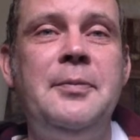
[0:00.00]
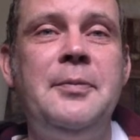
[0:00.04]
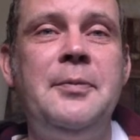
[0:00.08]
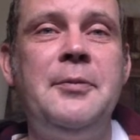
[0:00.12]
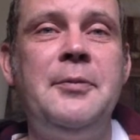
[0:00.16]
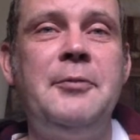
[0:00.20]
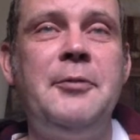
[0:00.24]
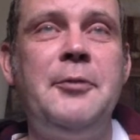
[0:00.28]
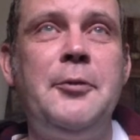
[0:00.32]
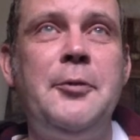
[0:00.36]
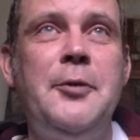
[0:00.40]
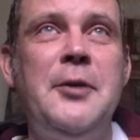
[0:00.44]

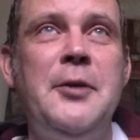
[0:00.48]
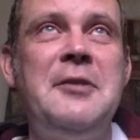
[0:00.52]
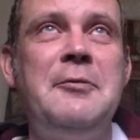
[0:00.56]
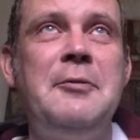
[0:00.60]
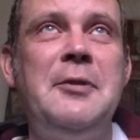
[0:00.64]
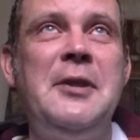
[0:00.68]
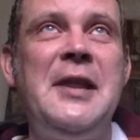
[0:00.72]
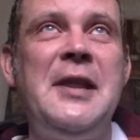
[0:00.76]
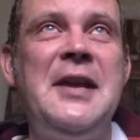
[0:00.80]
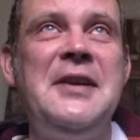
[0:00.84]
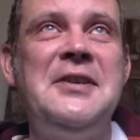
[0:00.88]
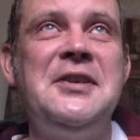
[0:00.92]
if they were
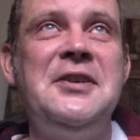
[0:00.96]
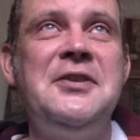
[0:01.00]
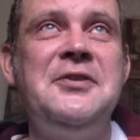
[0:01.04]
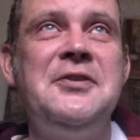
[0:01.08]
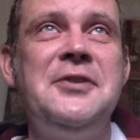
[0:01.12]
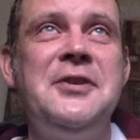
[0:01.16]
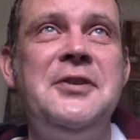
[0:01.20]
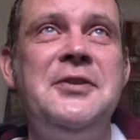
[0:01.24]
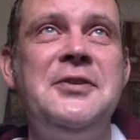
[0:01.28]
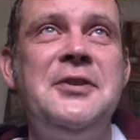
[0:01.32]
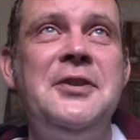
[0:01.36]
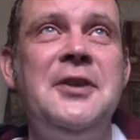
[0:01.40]
anywhere less
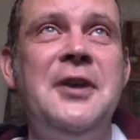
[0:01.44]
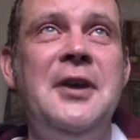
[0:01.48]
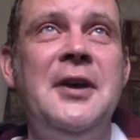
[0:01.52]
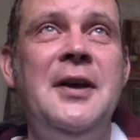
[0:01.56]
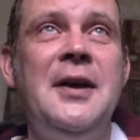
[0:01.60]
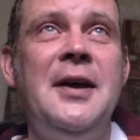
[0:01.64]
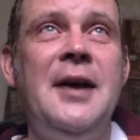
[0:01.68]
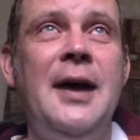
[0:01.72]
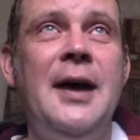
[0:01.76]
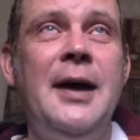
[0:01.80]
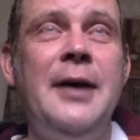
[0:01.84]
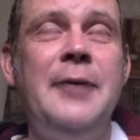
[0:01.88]
interested,
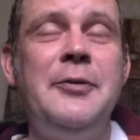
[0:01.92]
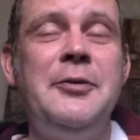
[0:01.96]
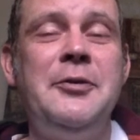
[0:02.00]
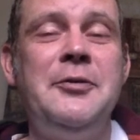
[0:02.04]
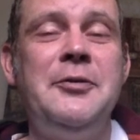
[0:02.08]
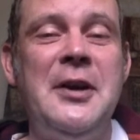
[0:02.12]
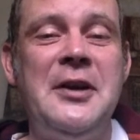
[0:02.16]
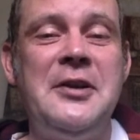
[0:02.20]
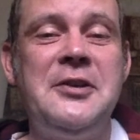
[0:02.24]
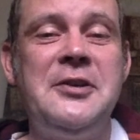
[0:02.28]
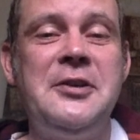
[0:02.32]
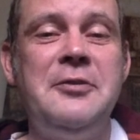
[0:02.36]
I would
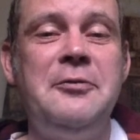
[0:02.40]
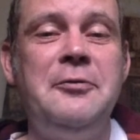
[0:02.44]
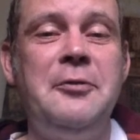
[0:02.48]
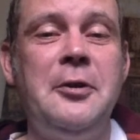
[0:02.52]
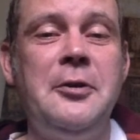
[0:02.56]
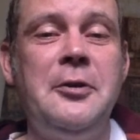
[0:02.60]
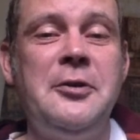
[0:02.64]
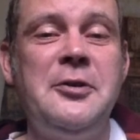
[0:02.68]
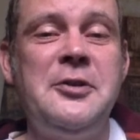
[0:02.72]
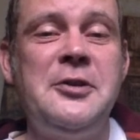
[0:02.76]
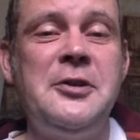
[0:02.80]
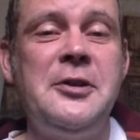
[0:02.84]
have actually
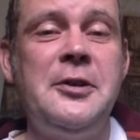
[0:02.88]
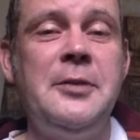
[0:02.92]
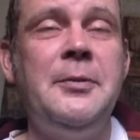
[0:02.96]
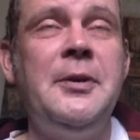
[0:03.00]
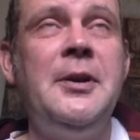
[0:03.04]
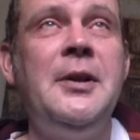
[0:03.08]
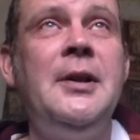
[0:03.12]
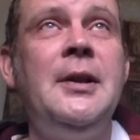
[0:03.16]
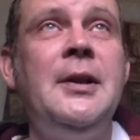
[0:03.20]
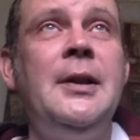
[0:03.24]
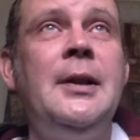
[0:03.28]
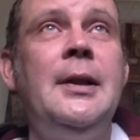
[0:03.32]
fallen asleep.
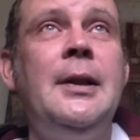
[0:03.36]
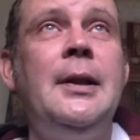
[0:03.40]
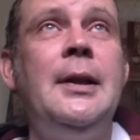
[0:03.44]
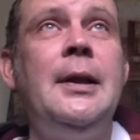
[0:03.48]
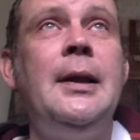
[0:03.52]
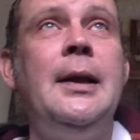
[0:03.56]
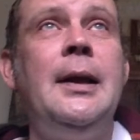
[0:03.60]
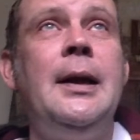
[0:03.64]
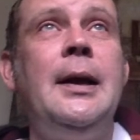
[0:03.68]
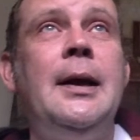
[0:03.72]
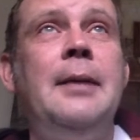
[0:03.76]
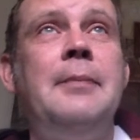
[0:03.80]

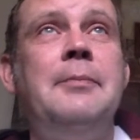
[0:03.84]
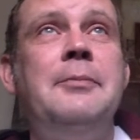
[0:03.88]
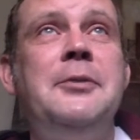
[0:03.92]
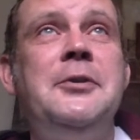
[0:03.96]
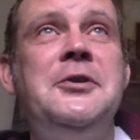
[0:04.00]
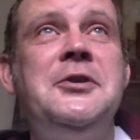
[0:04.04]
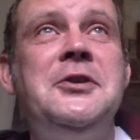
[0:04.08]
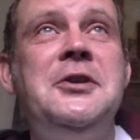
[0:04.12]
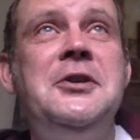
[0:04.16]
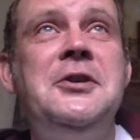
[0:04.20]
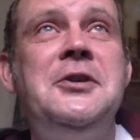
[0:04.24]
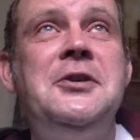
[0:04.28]

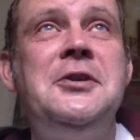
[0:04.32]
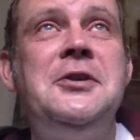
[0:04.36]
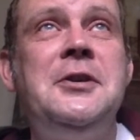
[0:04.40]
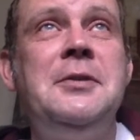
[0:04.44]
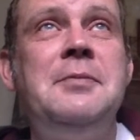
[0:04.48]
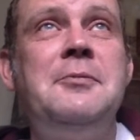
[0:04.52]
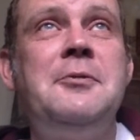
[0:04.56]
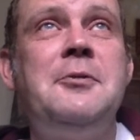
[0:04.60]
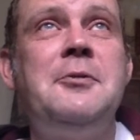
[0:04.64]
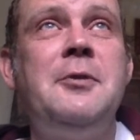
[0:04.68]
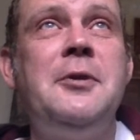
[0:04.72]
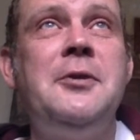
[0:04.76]
But she
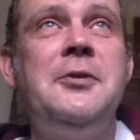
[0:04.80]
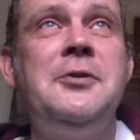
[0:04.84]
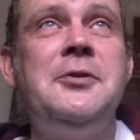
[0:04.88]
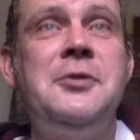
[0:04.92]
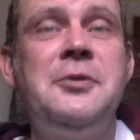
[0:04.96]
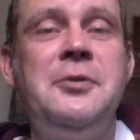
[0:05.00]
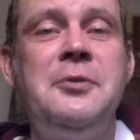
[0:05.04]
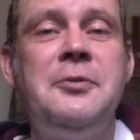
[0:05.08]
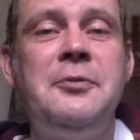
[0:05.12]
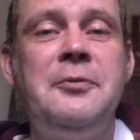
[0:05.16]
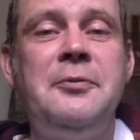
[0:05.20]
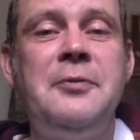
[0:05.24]
seemed quite
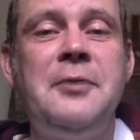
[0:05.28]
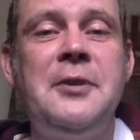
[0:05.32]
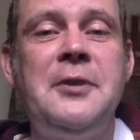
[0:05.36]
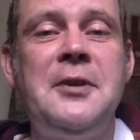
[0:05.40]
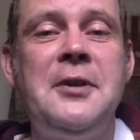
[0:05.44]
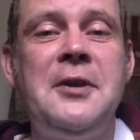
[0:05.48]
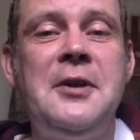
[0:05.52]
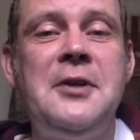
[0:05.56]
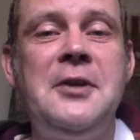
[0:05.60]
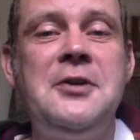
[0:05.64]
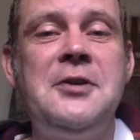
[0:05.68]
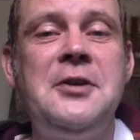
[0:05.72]
sort of
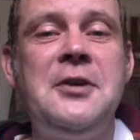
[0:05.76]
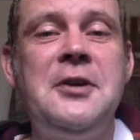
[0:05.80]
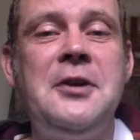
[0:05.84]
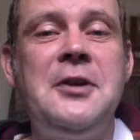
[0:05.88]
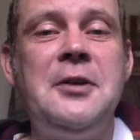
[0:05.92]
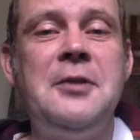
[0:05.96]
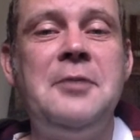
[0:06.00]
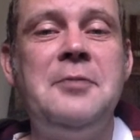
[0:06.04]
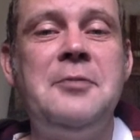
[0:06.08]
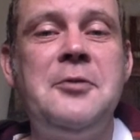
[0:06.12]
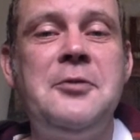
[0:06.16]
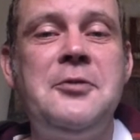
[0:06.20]
engaging
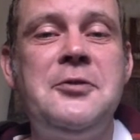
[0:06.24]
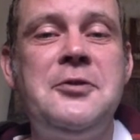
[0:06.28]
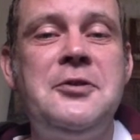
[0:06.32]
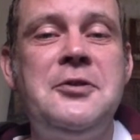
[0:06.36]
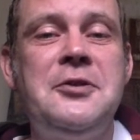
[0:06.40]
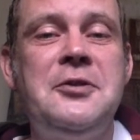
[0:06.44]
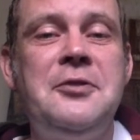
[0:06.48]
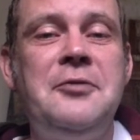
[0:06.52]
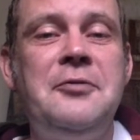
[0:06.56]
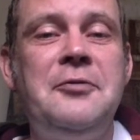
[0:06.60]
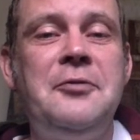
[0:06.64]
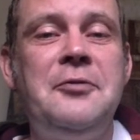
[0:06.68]
and
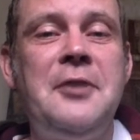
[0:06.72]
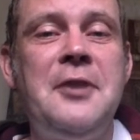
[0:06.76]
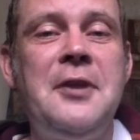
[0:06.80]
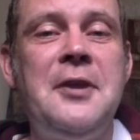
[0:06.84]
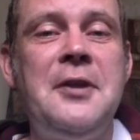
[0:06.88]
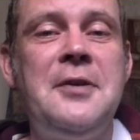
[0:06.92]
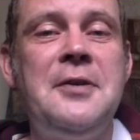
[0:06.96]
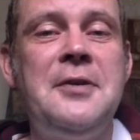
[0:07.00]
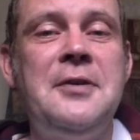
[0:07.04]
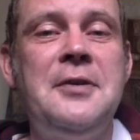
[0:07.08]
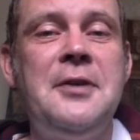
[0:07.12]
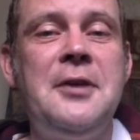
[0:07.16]
positive
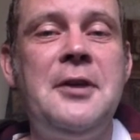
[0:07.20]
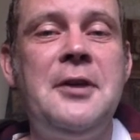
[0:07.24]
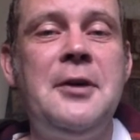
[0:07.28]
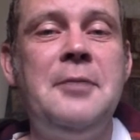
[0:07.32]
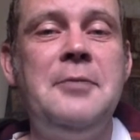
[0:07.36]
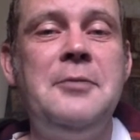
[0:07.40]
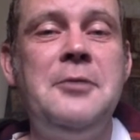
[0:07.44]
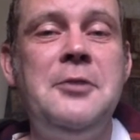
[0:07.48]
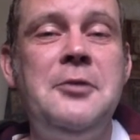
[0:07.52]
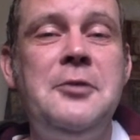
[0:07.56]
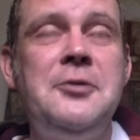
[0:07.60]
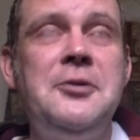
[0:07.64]
and
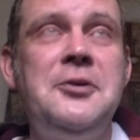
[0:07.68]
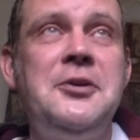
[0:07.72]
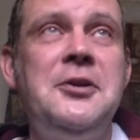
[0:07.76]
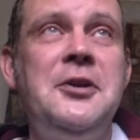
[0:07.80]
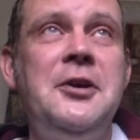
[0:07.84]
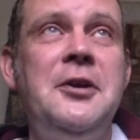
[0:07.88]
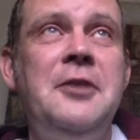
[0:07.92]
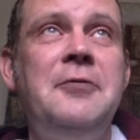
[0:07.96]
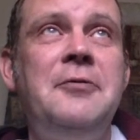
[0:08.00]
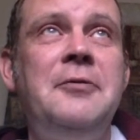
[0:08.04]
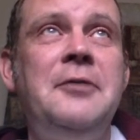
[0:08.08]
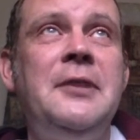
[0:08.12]
newer
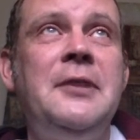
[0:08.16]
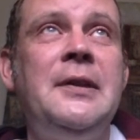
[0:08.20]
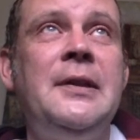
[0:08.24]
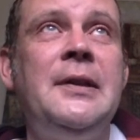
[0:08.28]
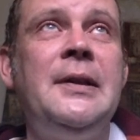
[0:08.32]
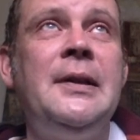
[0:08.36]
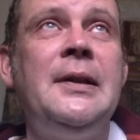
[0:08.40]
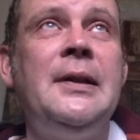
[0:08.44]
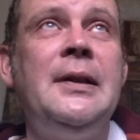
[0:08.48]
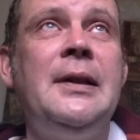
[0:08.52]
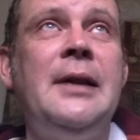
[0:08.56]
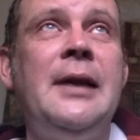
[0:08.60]
stuff,
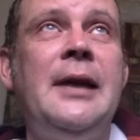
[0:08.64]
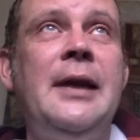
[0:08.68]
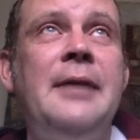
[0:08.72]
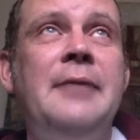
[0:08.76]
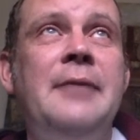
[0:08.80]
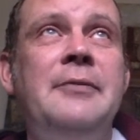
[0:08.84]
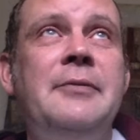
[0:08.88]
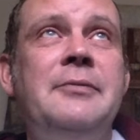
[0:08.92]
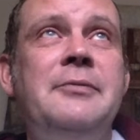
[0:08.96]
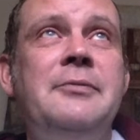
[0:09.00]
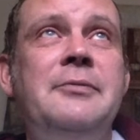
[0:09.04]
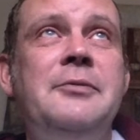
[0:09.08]

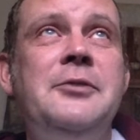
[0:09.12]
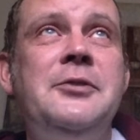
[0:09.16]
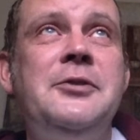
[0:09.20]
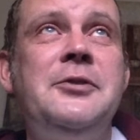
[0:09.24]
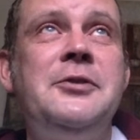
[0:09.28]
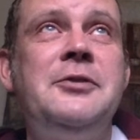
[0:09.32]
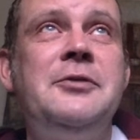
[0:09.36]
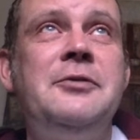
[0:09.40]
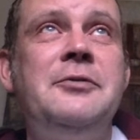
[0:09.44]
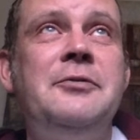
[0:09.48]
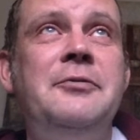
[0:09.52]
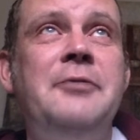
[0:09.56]
and was
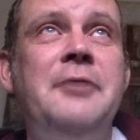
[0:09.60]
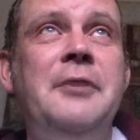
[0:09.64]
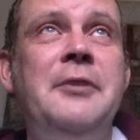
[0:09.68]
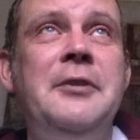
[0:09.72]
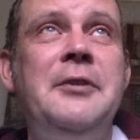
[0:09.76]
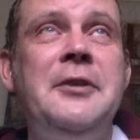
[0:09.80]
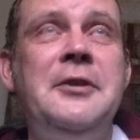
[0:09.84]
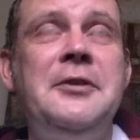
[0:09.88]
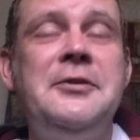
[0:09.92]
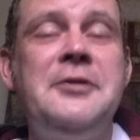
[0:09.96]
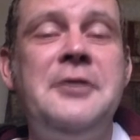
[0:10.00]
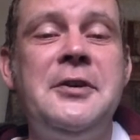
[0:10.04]

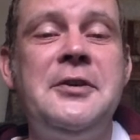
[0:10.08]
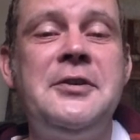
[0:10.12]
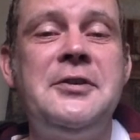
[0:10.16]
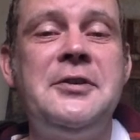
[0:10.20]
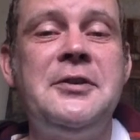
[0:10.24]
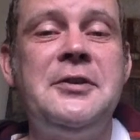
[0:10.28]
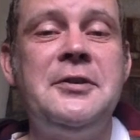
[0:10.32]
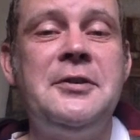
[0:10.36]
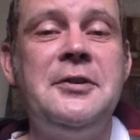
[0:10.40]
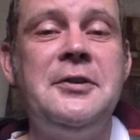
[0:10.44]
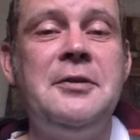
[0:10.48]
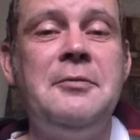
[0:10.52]
very
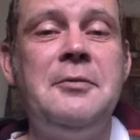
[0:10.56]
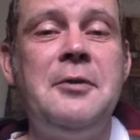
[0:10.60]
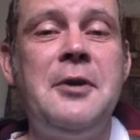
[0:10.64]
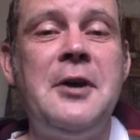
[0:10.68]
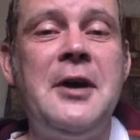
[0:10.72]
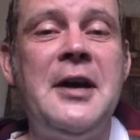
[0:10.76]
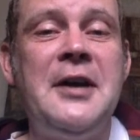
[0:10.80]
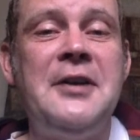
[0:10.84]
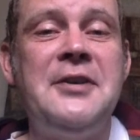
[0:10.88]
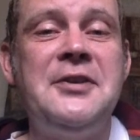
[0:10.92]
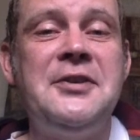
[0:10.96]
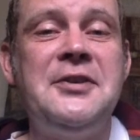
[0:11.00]
interested in what
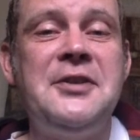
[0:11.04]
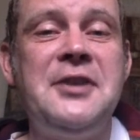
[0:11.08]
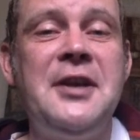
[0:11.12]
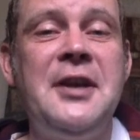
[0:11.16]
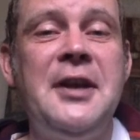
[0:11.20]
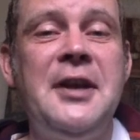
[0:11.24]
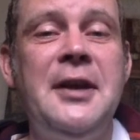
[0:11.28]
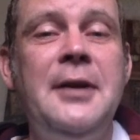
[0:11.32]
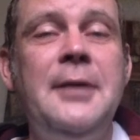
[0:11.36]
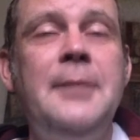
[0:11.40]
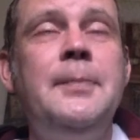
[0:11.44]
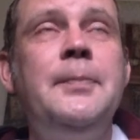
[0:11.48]
I had to
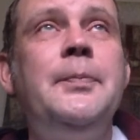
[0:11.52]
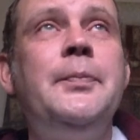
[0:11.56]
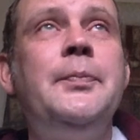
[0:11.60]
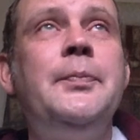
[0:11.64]
say.